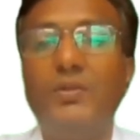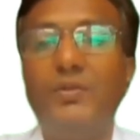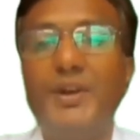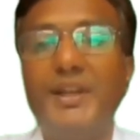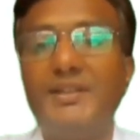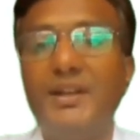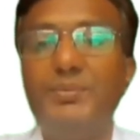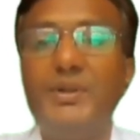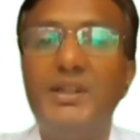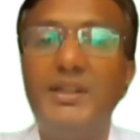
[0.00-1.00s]
For
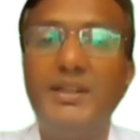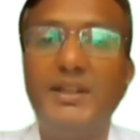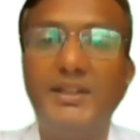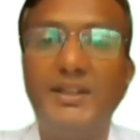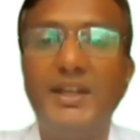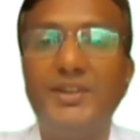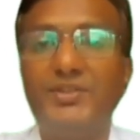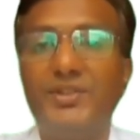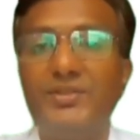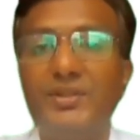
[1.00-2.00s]
example, in a heat
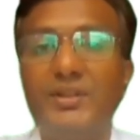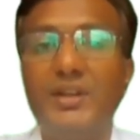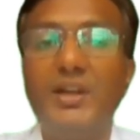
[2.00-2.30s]
exchanger,